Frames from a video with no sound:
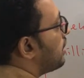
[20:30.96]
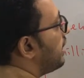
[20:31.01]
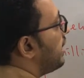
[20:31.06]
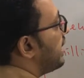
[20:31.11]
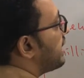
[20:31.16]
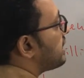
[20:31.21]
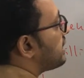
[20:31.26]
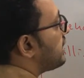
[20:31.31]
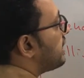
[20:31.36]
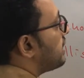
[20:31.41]

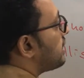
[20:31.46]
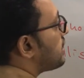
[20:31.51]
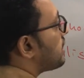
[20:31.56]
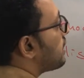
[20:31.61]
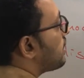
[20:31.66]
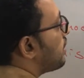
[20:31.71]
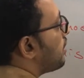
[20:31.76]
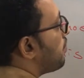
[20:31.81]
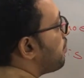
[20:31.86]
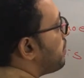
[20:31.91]
Next
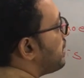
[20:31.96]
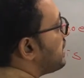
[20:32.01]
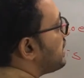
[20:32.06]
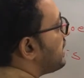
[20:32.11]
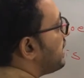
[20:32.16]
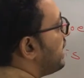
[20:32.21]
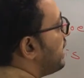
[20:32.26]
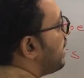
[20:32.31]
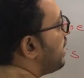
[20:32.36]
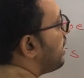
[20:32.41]
is
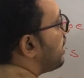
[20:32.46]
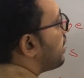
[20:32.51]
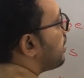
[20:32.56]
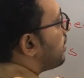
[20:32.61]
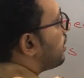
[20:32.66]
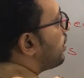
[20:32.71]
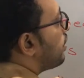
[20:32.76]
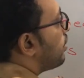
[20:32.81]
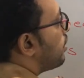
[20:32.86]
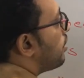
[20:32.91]

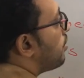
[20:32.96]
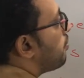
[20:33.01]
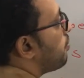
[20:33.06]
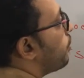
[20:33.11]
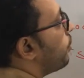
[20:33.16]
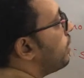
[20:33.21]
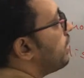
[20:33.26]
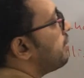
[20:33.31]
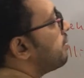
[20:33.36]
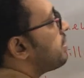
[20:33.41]
PCR,
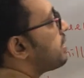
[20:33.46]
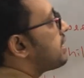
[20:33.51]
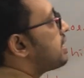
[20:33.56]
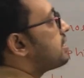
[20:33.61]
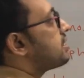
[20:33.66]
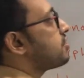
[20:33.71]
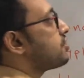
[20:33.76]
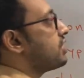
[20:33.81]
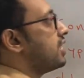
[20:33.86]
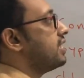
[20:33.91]

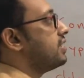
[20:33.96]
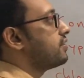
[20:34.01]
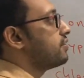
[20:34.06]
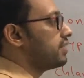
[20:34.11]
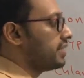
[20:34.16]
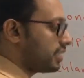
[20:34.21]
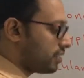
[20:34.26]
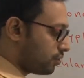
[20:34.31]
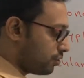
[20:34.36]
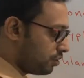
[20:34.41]
polymerase chain
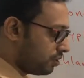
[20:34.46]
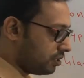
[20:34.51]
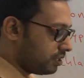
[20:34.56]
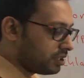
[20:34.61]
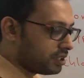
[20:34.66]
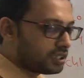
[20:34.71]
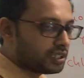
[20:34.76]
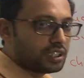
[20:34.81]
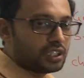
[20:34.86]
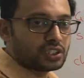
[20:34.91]

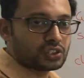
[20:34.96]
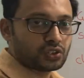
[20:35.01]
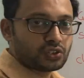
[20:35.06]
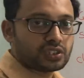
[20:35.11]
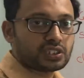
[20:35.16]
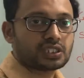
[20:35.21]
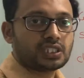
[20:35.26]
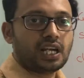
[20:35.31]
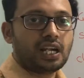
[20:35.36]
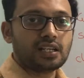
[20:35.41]
reaction. So
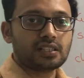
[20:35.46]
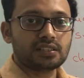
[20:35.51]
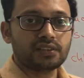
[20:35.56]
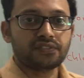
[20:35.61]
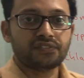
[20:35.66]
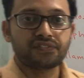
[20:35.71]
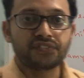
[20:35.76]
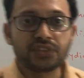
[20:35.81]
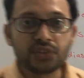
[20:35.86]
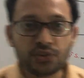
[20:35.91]
these are
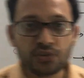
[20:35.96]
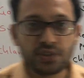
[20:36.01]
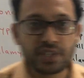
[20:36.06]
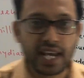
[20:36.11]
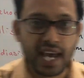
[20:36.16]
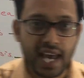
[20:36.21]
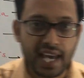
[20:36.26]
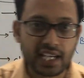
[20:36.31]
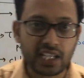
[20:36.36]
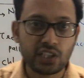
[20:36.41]
the few
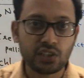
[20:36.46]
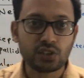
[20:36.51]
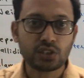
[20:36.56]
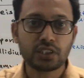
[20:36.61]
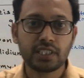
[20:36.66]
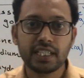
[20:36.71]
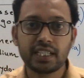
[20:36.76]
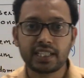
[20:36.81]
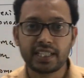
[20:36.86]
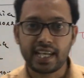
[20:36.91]

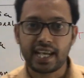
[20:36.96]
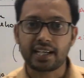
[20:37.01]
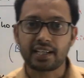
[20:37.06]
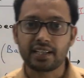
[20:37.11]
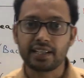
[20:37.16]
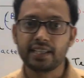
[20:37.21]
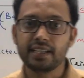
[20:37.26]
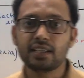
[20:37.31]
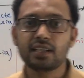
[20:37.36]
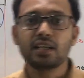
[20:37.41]
diagnostic
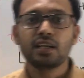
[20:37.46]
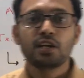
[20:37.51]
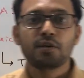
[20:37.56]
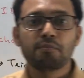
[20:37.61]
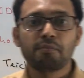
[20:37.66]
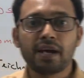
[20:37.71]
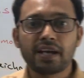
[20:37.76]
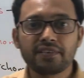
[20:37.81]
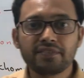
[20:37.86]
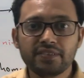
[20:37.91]

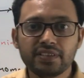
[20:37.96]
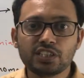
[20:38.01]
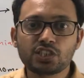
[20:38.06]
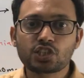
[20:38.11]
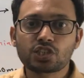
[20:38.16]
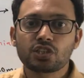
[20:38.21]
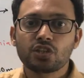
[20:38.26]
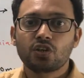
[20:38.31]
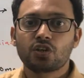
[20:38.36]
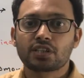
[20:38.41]
techniques by
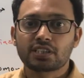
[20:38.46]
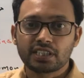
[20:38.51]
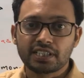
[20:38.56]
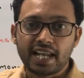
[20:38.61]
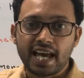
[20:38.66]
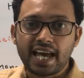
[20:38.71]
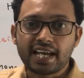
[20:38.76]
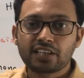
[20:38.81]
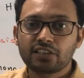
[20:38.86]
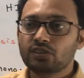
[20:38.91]
which, or the
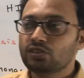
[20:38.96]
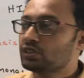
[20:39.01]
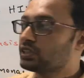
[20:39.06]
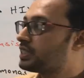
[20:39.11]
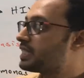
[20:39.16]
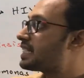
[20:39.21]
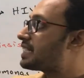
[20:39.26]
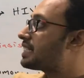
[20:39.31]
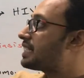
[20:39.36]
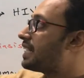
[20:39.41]

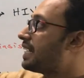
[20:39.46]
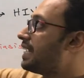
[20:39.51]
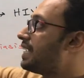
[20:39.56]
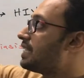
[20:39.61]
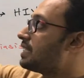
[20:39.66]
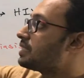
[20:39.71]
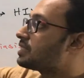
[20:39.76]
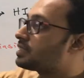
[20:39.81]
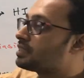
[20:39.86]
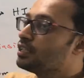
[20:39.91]
diagnostic
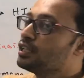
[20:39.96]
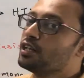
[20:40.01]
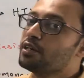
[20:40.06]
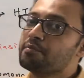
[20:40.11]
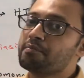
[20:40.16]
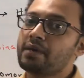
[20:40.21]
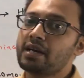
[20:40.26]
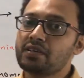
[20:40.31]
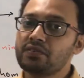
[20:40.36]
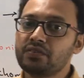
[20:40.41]

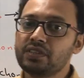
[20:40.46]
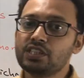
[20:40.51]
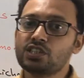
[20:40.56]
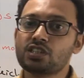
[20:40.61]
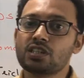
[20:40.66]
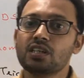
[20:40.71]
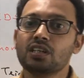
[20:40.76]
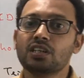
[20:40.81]
tests by which